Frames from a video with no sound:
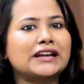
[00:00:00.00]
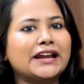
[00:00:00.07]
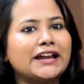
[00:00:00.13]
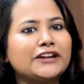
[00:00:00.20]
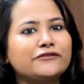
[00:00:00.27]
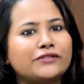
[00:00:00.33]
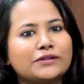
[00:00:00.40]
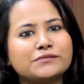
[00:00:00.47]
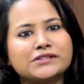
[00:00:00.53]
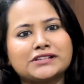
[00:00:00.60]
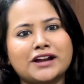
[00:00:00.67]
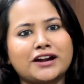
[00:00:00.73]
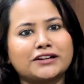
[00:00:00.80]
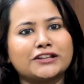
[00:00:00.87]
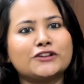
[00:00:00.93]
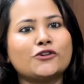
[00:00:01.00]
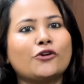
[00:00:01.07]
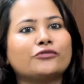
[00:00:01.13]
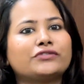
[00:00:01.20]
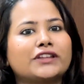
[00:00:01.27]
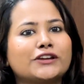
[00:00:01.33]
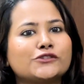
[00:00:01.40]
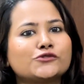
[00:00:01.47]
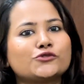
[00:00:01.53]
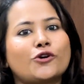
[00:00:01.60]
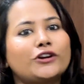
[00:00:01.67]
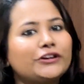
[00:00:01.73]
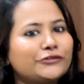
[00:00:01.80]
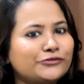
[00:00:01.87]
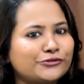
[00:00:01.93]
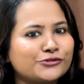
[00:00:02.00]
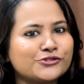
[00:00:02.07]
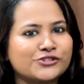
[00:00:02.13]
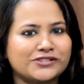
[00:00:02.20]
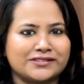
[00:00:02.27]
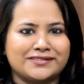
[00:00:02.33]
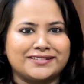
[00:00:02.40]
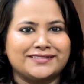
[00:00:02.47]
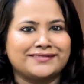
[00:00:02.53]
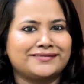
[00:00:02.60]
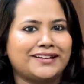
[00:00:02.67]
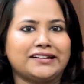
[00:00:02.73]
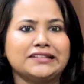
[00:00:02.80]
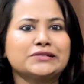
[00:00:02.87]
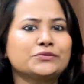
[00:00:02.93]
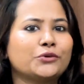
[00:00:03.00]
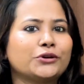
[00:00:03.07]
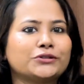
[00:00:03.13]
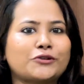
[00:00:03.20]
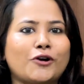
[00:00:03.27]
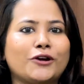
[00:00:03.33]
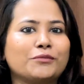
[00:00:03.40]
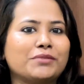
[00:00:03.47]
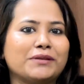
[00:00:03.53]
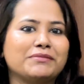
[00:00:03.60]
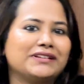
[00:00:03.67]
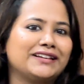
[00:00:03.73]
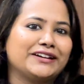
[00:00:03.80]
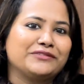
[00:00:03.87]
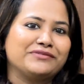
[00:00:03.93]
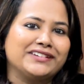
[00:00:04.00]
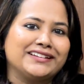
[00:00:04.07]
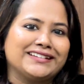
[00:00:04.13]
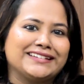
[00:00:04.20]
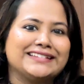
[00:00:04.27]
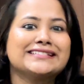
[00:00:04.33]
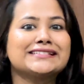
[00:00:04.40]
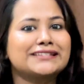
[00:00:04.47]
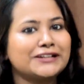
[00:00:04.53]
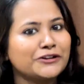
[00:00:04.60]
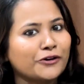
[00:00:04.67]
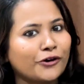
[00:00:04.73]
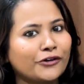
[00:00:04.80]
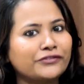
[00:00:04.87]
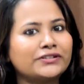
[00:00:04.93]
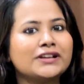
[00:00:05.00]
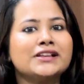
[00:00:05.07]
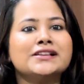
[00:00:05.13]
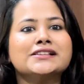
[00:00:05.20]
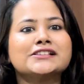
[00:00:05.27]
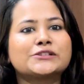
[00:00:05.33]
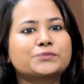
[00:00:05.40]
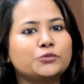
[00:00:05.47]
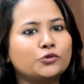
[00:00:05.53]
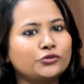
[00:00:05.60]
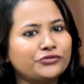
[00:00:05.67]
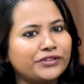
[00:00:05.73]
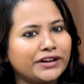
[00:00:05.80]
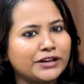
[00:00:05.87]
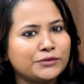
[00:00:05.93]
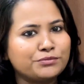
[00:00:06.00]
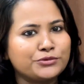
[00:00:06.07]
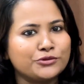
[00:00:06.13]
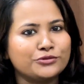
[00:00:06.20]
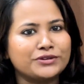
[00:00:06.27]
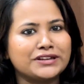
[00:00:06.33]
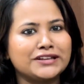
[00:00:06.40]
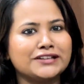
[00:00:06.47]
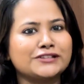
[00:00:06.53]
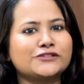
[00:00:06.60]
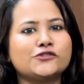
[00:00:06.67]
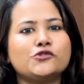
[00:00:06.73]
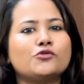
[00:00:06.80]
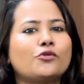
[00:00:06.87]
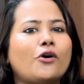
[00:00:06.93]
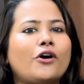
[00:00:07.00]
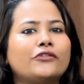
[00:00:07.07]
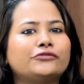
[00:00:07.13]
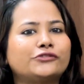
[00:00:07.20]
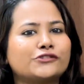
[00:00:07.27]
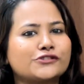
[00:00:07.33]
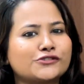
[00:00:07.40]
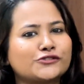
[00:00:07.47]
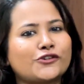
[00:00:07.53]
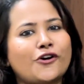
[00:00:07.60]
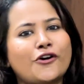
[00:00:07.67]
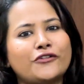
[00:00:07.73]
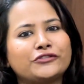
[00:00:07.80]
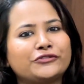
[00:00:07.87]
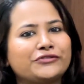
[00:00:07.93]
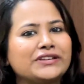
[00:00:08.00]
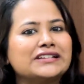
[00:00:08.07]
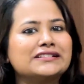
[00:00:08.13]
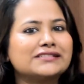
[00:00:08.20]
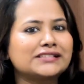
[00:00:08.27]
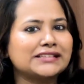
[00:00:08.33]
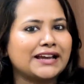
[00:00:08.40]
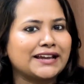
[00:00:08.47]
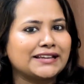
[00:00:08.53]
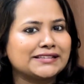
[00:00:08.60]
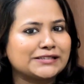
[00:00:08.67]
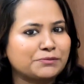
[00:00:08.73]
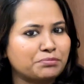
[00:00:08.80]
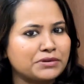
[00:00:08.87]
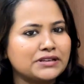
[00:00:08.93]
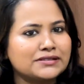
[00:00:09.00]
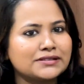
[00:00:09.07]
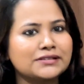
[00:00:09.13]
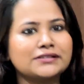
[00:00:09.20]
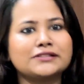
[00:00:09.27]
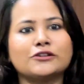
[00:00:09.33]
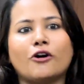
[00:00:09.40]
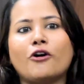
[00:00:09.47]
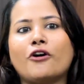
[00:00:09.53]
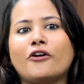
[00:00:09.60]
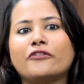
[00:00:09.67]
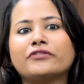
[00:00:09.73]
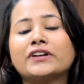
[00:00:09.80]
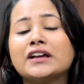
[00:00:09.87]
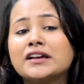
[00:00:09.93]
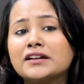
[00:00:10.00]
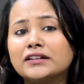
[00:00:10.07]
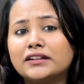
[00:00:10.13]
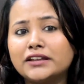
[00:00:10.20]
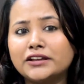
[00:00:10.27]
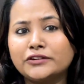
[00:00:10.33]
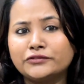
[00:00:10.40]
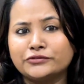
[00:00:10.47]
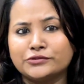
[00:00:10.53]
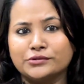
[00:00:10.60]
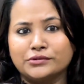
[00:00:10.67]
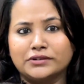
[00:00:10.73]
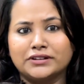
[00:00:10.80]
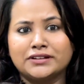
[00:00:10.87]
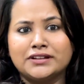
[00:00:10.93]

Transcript: right from starting of their solid food journey. That is what called baby-led weaning. Instead of spoon feeding purees, you offer soft finger-sized pieces of real food.